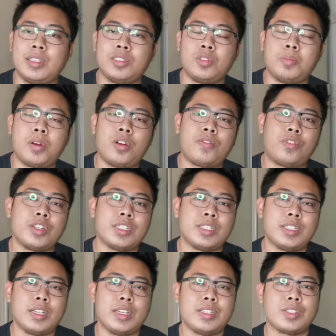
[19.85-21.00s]
the Subaru
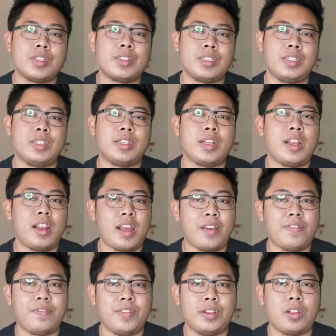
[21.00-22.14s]
Forester is considered a
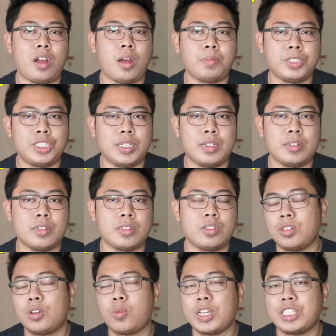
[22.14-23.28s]
left field option.
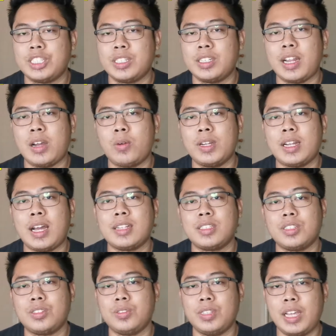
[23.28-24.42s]
So the question that I want to
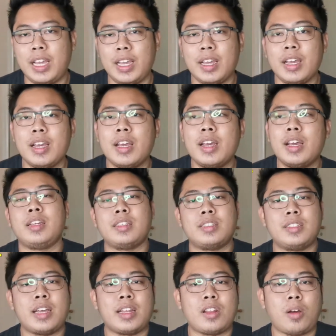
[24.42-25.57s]
answer today
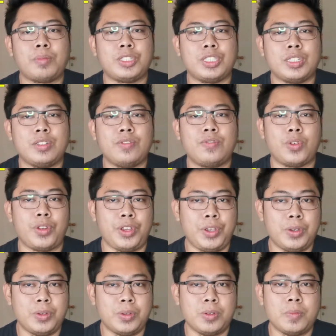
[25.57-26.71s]
is that option for
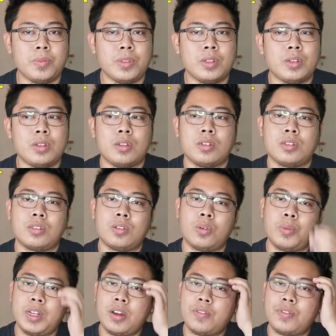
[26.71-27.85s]
you? So
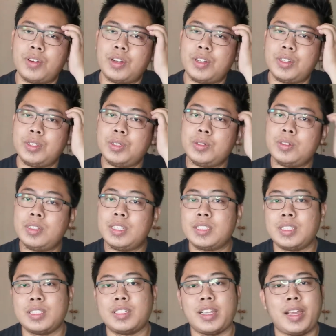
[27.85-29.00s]
without further ado,
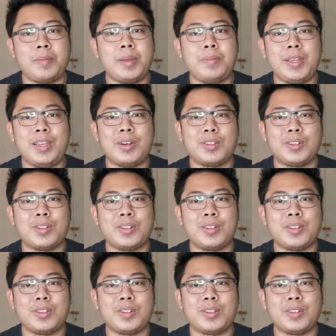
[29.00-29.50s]
this is ABB